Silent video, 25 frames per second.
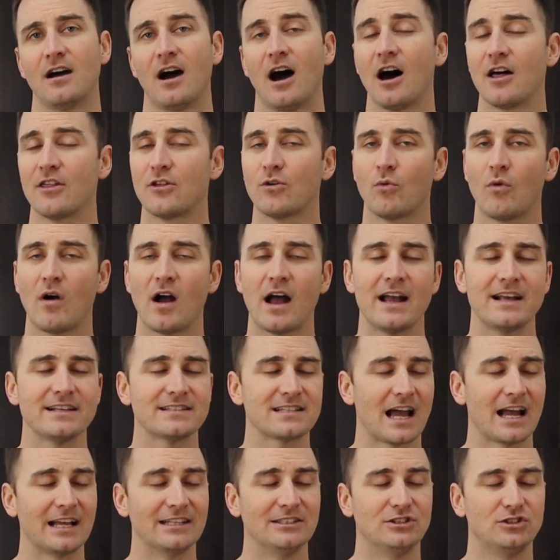
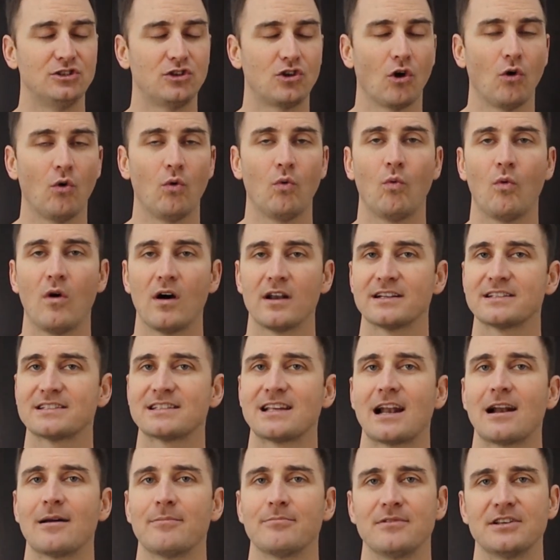Otherwise, I don't want to
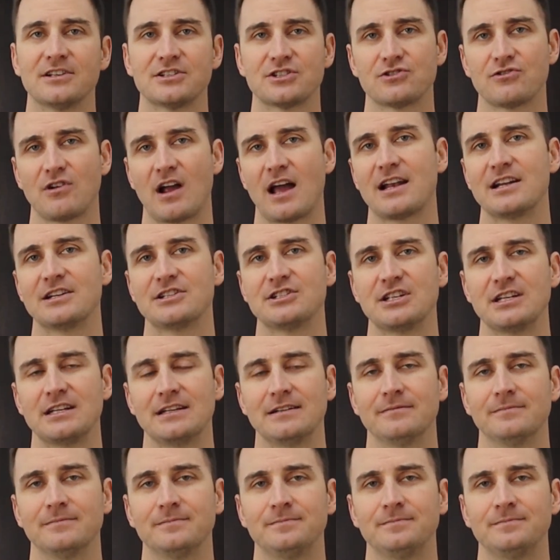set up this strategy.